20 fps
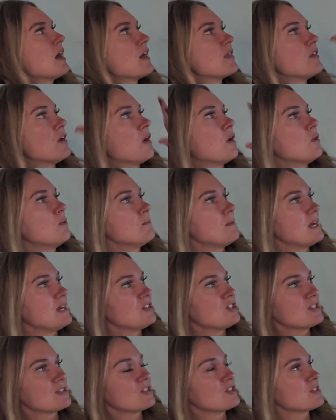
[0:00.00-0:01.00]
The home
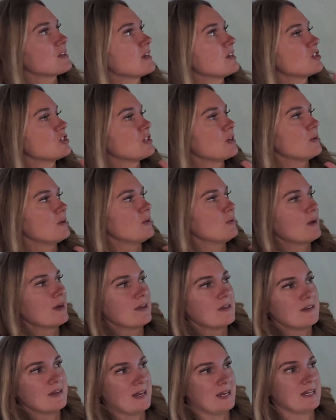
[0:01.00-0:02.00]
page is just going to show you a
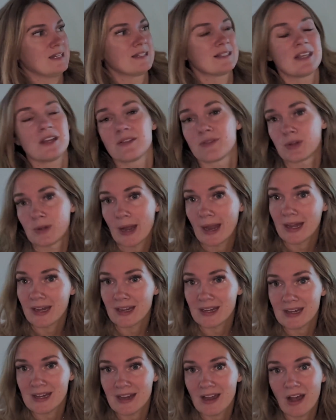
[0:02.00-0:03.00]
nice little
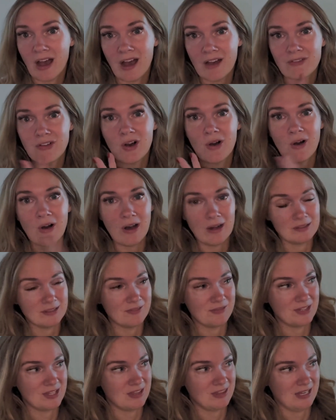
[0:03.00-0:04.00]
variety of all
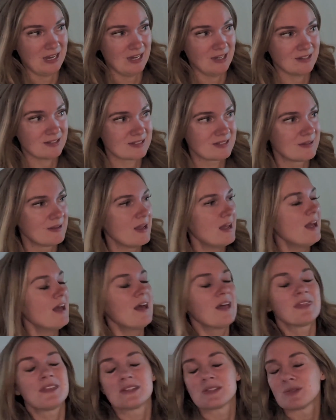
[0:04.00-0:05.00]
of the things.
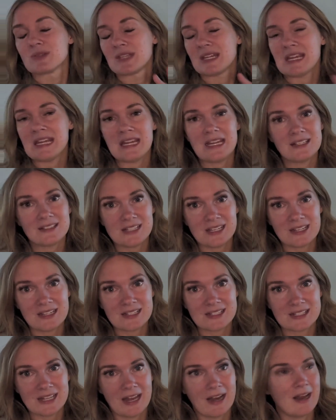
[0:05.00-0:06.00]
This was easy to
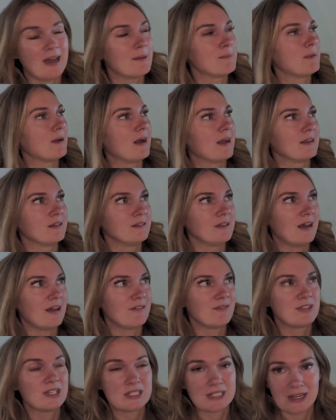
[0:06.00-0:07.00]
set up. I
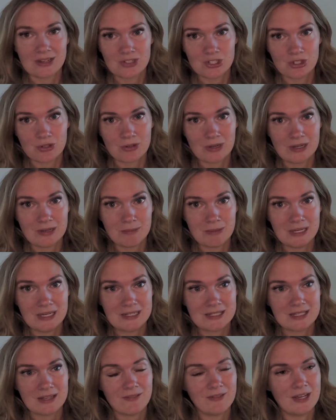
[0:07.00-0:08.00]
love the touchscreen
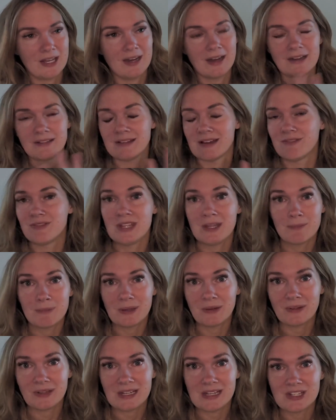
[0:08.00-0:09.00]
piece of it. I love the
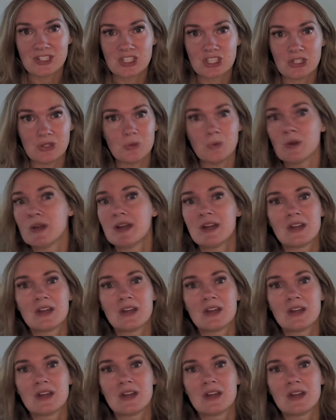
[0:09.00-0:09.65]
ability to